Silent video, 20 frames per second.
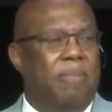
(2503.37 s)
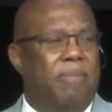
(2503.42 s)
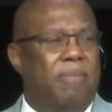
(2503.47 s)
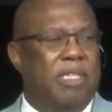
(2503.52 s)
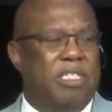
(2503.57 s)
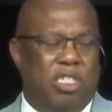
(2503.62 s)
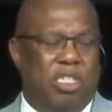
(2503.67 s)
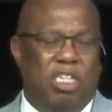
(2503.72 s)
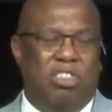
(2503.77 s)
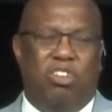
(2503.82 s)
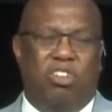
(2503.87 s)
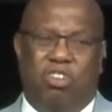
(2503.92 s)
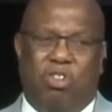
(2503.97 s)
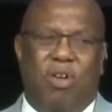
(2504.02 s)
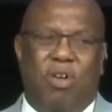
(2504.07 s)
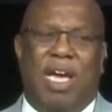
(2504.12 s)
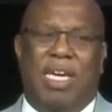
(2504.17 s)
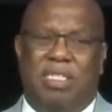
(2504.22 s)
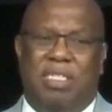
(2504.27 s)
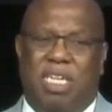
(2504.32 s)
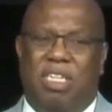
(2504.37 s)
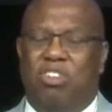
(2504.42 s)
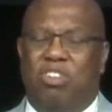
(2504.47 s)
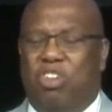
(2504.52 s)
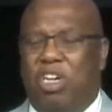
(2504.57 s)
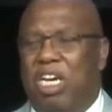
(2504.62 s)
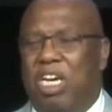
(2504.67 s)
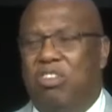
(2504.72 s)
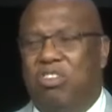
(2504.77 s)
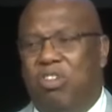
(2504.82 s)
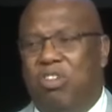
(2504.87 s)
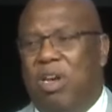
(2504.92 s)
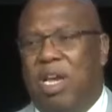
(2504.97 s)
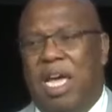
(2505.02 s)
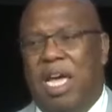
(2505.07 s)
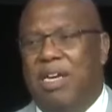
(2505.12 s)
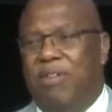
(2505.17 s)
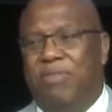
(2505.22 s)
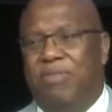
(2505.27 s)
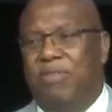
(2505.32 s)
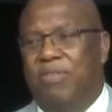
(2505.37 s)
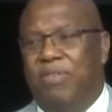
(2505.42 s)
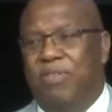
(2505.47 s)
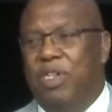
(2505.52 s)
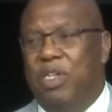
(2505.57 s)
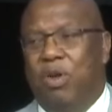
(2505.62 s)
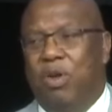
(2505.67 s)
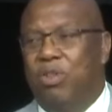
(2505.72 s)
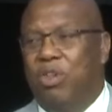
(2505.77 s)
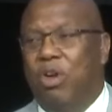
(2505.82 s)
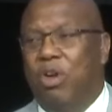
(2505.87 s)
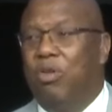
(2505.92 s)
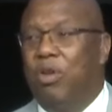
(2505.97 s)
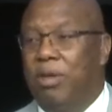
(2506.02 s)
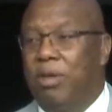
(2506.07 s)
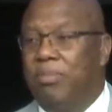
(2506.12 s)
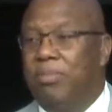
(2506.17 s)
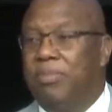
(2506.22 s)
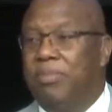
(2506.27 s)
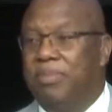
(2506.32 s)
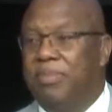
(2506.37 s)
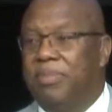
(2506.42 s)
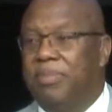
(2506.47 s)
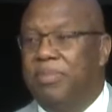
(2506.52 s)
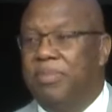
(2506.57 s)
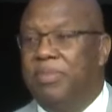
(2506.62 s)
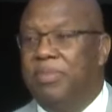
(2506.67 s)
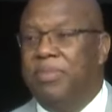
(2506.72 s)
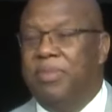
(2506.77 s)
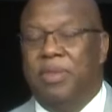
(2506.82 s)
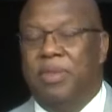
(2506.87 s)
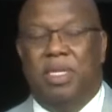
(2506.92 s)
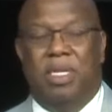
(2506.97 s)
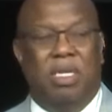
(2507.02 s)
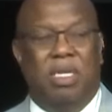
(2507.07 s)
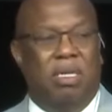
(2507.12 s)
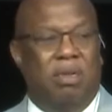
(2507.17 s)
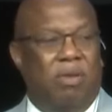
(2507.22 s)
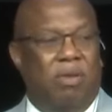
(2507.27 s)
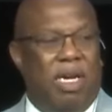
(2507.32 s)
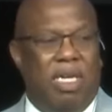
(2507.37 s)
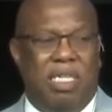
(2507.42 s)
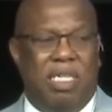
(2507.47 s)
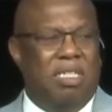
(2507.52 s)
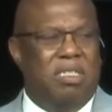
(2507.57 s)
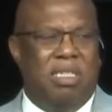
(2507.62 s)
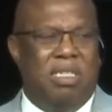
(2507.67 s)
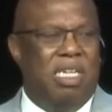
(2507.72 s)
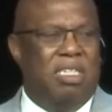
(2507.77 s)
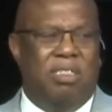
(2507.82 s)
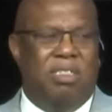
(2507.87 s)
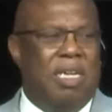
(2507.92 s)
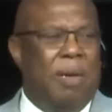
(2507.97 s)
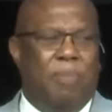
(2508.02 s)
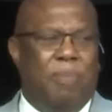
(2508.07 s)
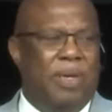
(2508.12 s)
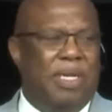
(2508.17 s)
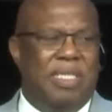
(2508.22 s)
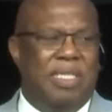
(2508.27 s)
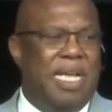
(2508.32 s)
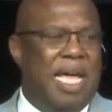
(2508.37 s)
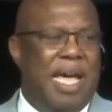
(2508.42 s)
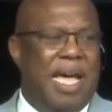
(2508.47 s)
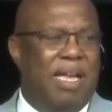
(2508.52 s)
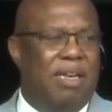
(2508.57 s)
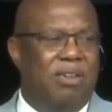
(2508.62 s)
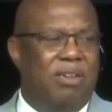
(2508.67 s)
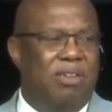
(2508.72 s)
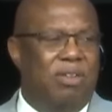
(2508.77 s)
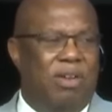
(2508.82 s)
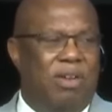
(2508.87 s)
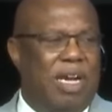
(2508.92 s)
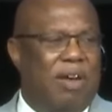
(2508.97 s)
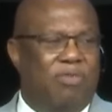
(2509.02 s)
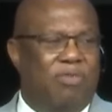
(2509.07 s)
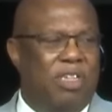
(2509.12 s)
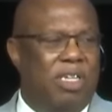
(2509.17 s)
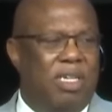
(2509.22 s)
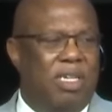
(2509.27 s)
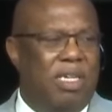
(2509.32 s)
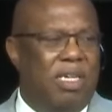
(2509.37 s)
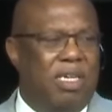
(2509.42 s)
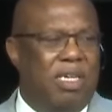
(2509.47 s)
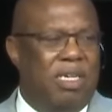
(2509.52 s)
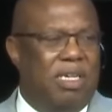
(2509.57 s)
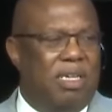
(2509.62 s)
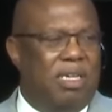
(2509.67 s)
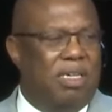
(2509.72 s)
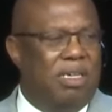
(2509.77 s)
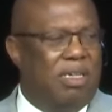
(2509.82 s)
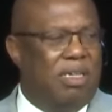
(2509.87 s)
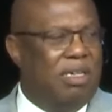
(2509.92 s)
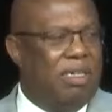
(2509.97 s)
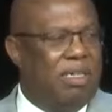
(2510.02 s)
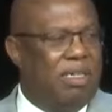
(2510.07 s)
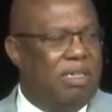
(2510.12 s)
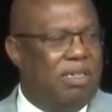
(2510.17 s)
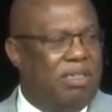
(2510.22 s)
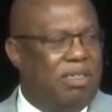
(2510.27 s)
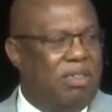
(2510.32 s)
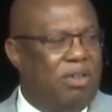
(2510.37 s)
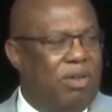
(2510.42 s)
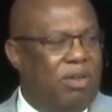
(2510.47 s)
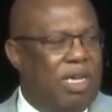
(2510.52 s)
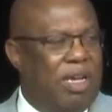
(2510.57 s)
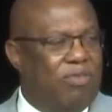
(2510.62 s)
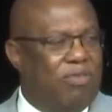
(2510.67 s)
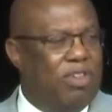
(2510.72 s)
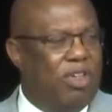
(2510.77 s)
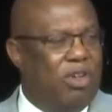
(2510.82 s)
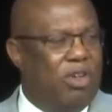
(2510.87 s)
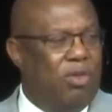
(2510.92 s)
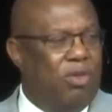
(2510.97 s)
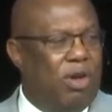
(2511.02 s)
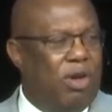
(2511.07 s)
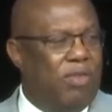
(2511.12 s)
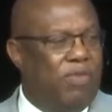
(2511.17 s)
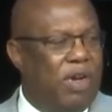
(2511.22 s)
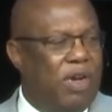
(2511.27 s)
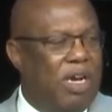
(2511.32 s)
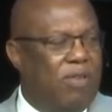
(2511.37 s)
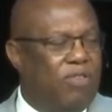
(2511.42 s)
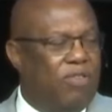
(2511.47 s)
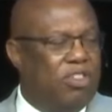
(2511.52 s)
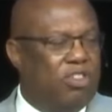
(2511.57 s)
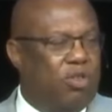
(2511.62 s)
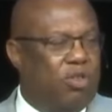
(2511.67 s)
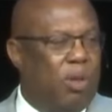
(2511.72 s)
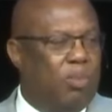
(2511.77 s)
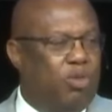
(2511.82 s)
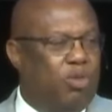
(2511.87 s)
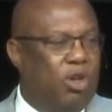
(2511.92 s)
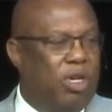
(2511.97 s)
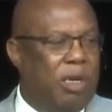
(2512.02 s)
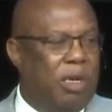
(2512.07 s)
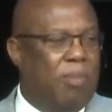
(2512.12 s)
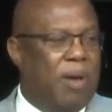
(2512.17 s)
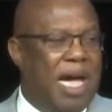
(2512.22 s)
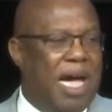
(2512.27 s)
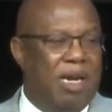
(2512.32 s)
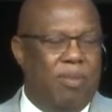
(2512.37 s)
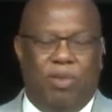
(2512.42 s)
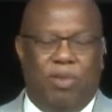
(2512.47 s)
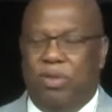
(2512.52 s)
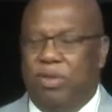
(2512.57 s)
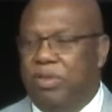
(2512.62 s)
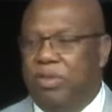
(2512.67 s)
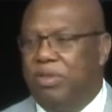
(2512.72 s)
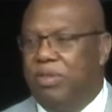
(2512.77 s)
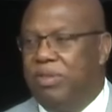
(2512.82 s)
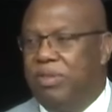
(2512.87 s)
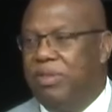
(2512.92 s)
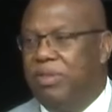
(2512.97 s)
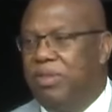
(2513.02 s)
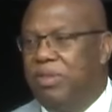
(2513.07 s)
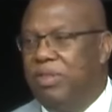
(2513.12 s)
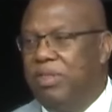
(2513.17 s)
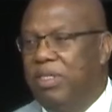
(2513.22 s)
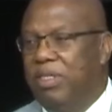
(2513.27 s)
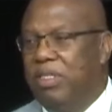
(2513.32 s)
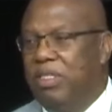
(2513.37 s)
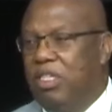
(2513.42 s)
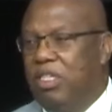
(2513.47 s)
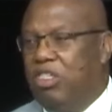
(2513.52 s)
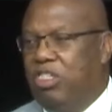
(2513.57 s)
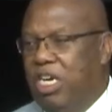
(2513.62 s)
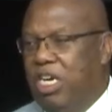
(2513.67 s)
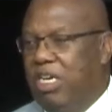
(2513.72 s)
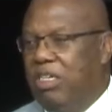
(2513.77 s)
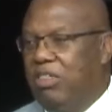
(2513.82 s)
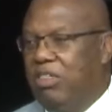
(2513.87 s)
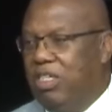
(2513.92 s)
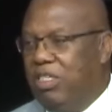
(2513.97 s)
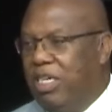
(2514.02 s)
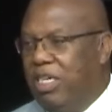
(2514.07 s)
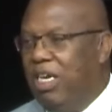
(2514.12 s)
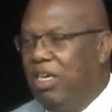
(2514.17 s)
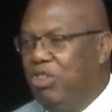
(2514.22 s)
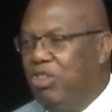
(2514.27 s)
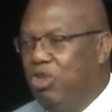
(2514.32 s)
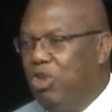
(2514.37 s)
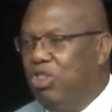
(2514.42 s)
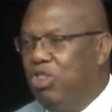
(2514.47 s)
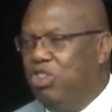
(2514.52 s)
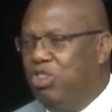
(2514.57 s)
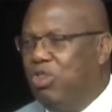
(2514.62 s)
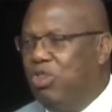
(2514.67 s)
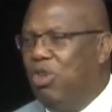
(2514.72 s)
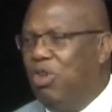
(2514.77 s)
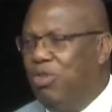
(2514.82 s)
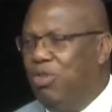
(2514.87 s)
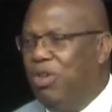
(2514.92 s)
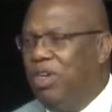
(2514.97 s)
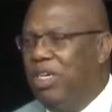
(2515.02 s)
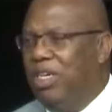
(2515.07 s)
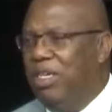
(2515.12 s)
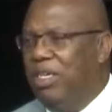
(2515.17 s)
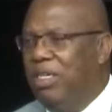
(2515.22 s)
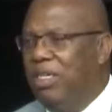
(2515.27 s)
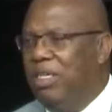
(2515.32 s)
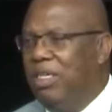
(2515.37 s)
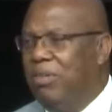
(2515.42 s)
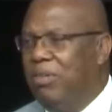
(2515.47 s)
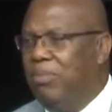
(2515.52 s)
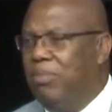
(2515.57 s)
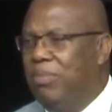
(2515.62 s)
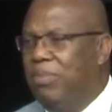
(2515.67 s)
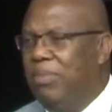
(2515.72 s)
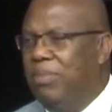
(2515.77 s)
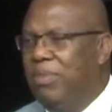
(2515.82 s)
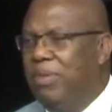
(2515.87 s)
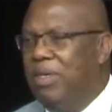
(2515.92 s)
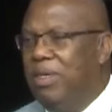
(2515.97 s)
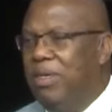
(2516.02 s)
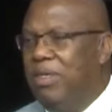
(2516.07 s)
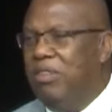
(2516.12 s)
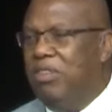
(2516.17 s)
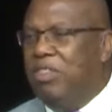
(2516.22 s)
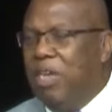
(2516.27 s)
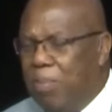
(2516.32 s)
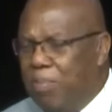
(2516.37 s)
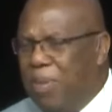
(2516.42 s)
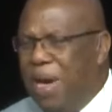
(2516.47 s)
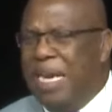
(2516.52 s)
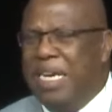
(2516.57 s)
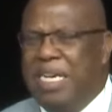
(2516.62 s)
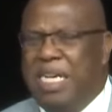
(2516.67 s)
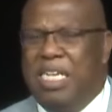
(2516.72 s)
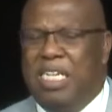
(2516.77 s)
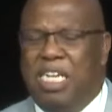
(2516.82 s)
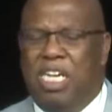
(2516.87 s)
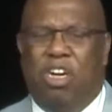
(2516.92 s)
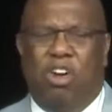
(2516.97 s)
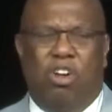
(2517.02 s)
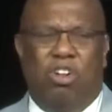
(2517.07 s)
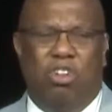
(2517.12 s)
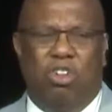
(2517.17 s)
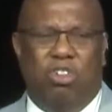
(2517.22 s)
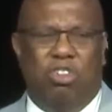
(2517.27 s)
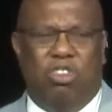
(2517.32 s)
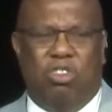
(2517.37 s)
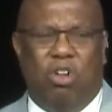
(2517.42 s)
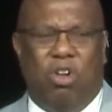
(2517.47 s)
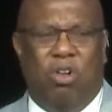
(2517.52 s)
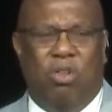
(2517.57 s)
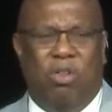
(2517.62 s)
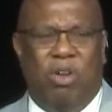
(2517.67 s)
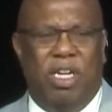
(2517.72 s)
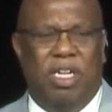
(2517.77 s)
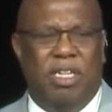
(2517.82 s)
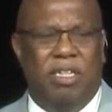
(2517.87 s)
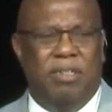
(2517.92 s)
but Jesus Christ can change your life if you don't know him. Right? That's as simple as that. You don't have to know every scripture in the Bible to tell your story. Somebody need to hear your story.